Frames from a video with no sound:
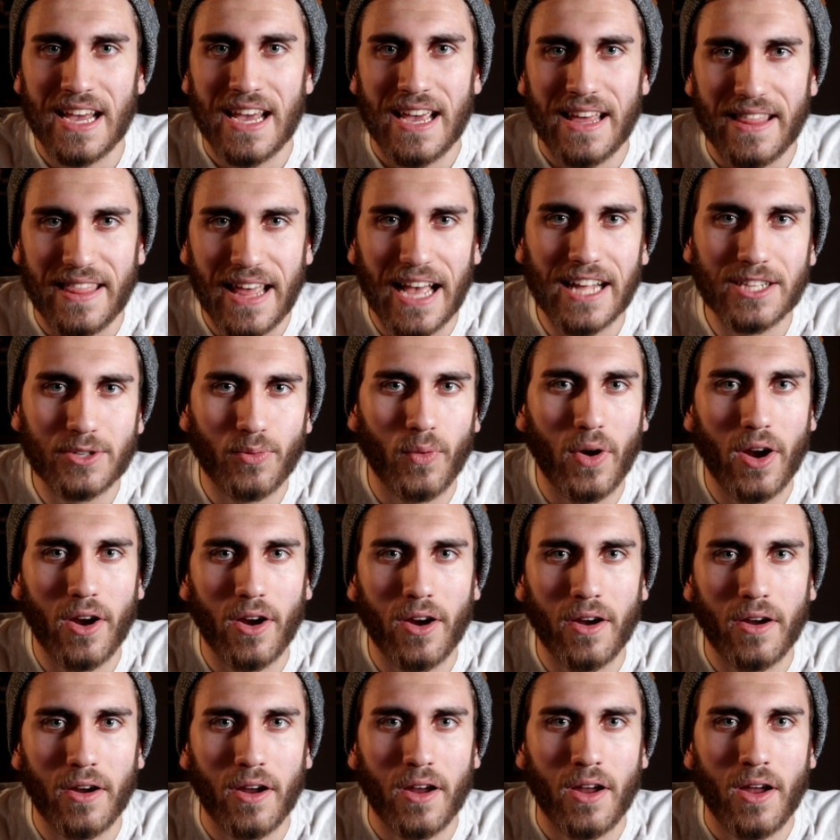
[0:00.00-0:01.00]
That's
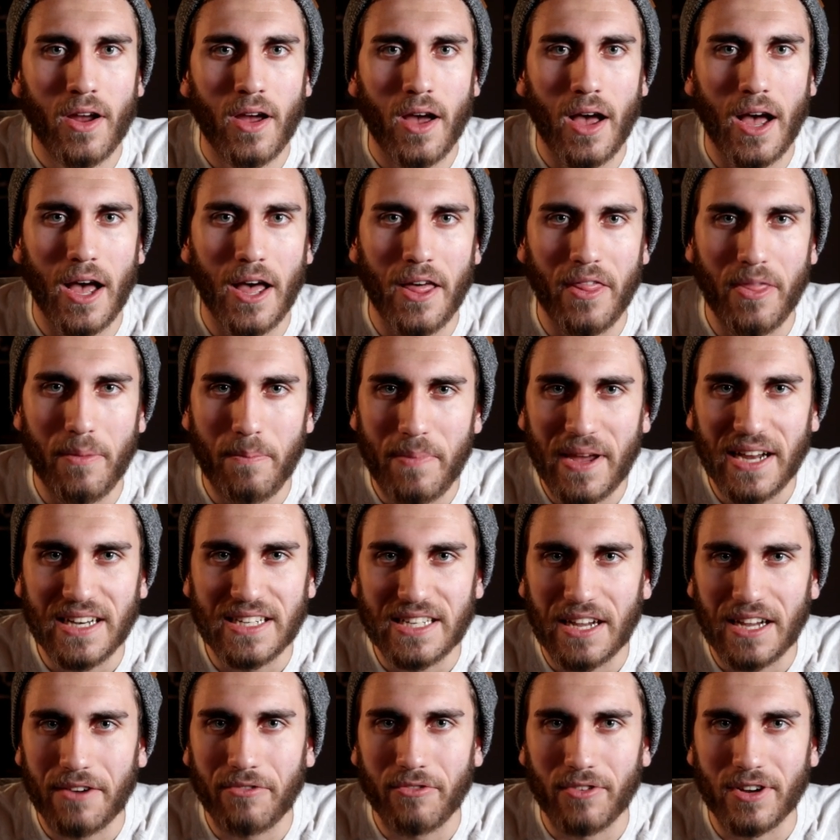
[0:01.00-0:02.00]
where uh, the big
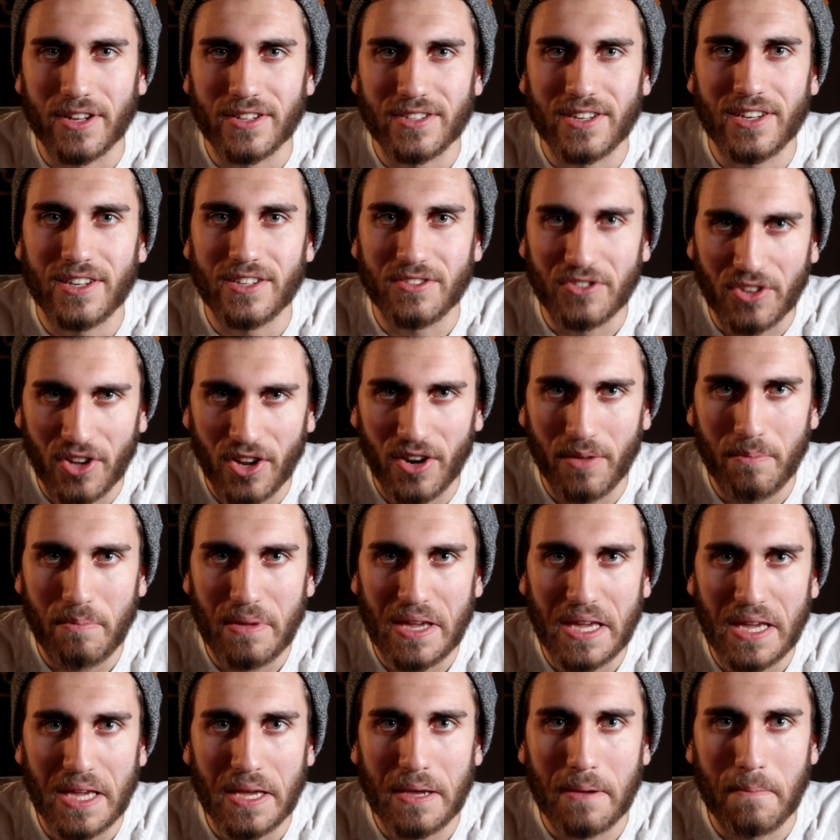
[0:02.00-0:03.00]
difference is going to
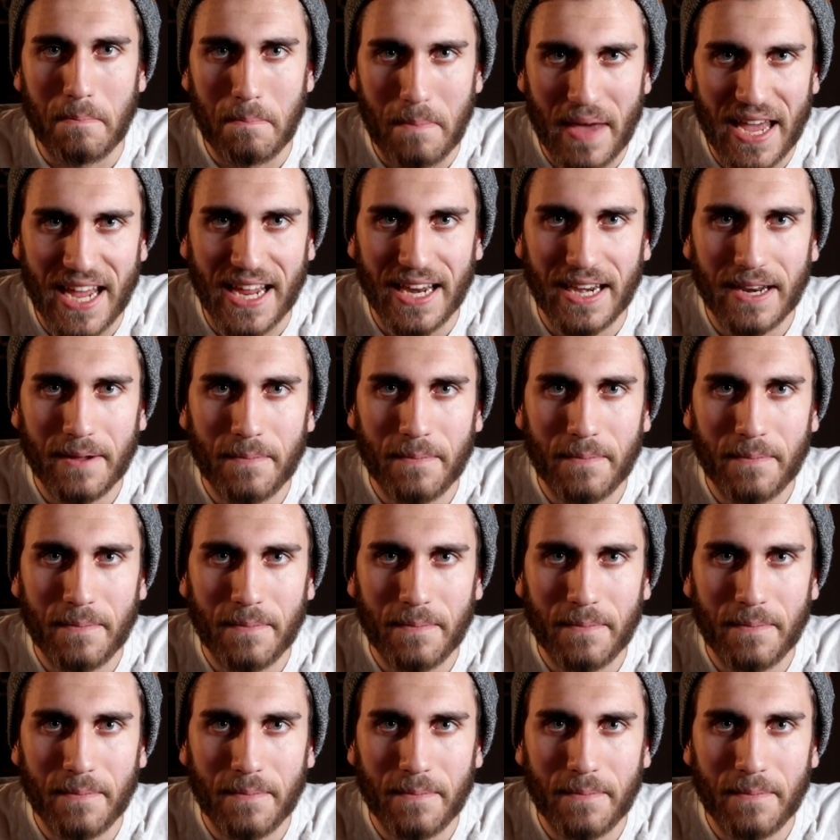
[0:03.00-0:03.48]
be made.